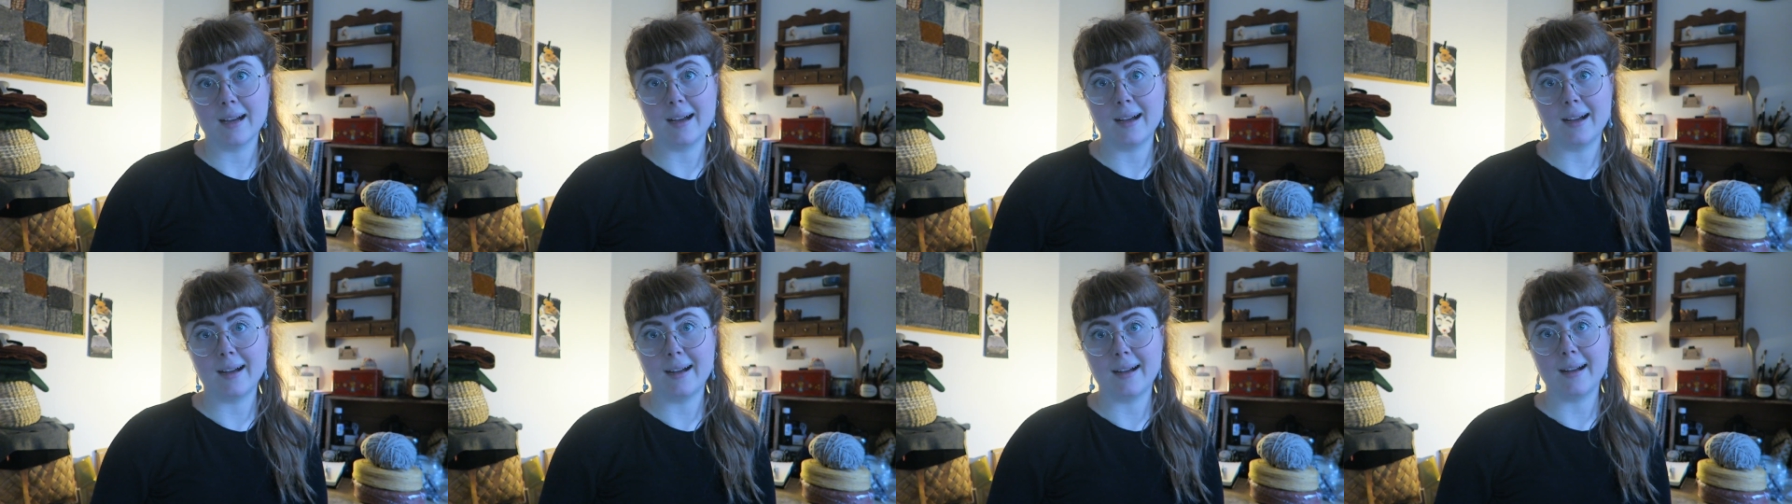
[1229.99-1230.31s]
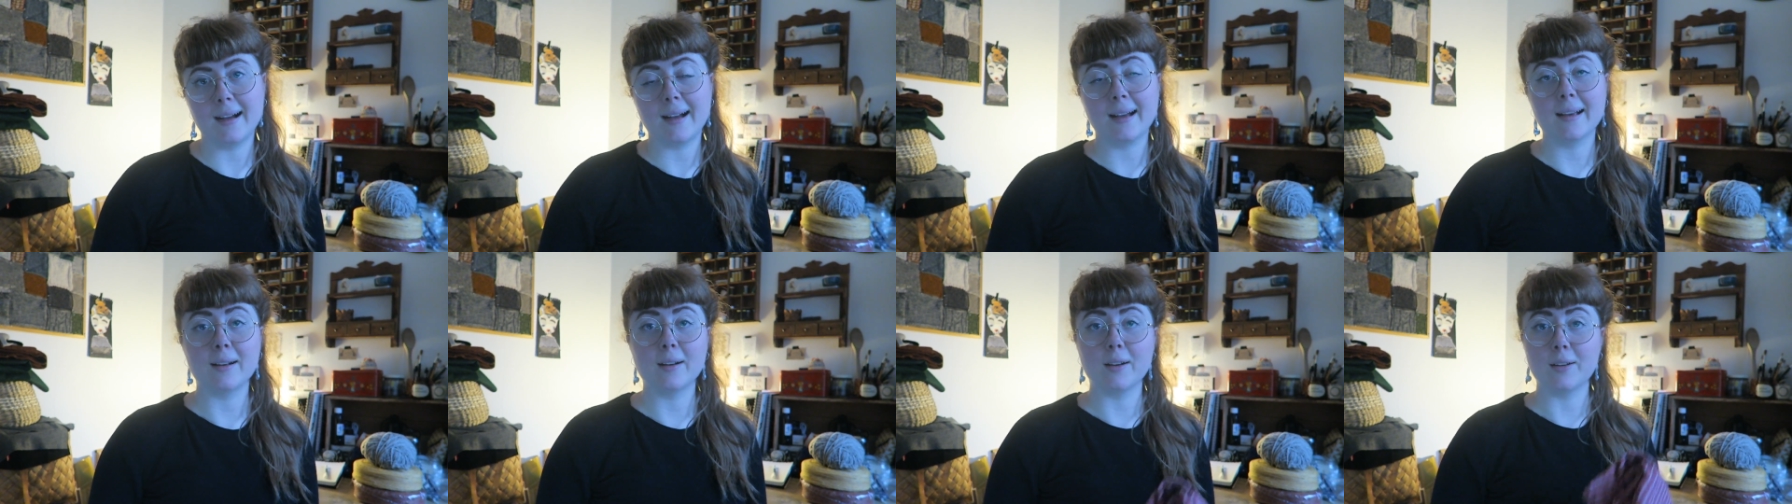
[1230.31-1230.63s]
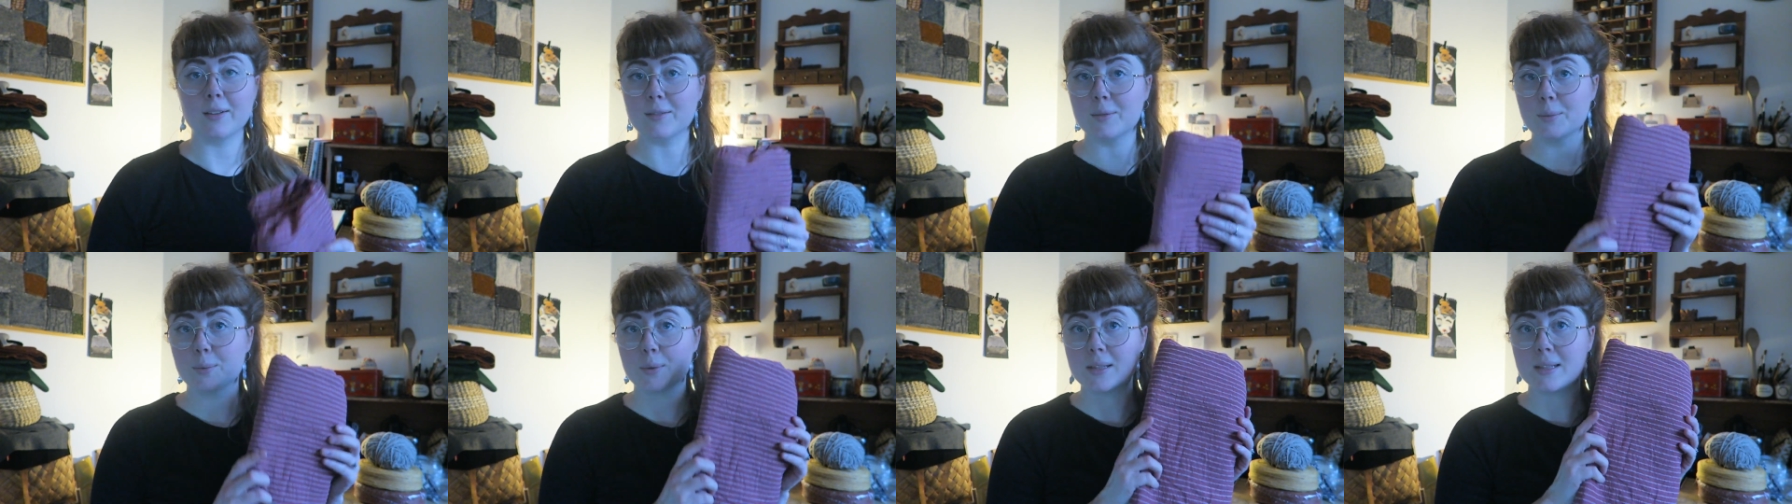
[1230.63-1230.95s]
I
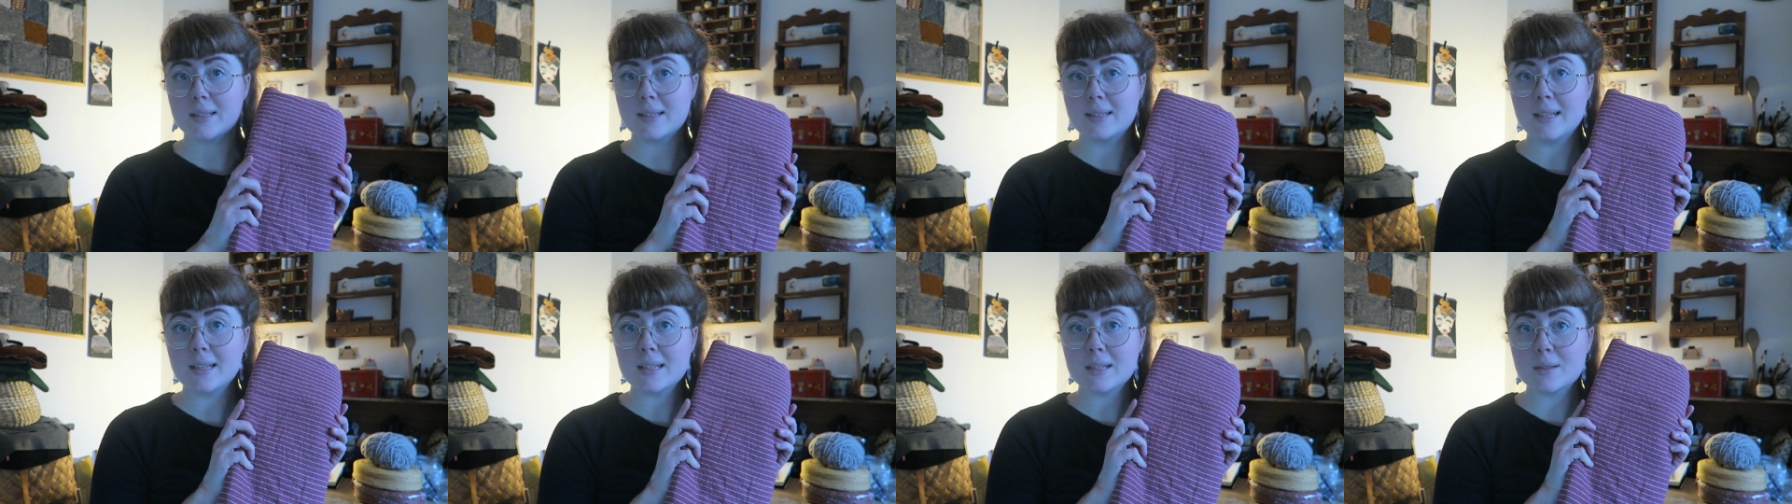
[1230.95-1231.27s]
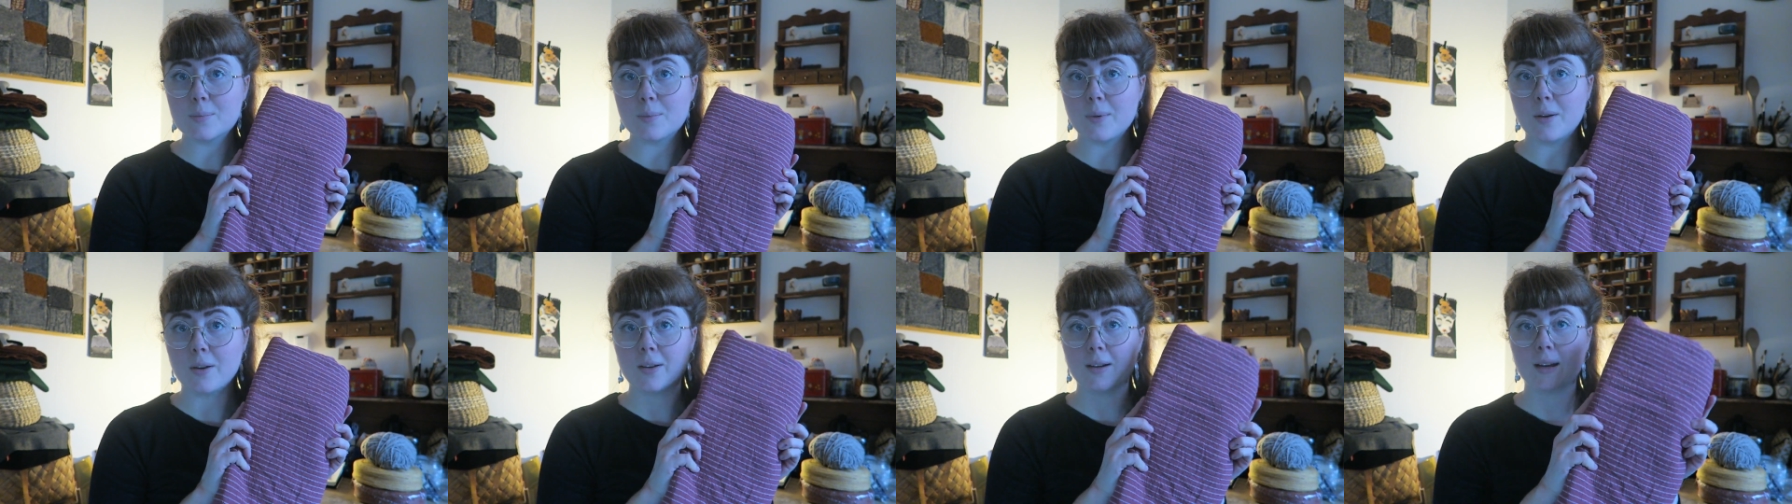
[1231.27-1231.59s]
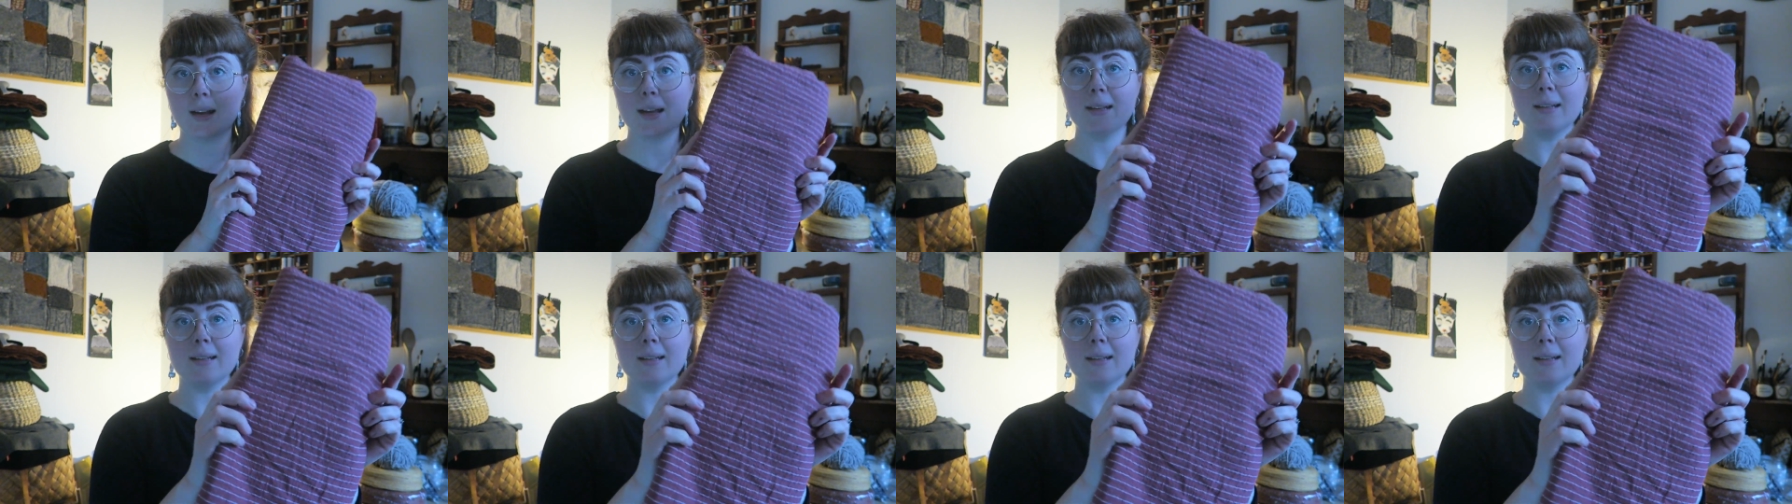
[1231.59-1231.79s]
got was this one,